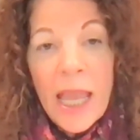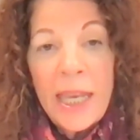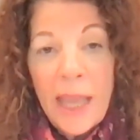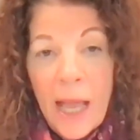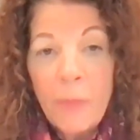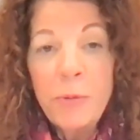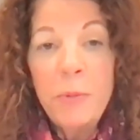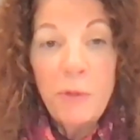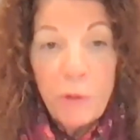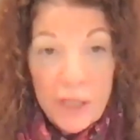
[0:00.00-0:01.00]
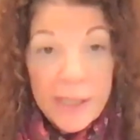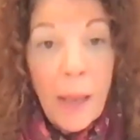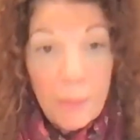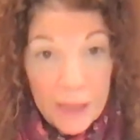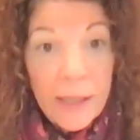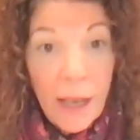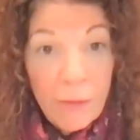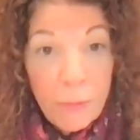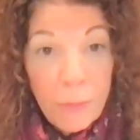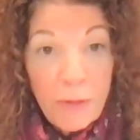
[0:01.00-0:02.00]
And it helps me reset myself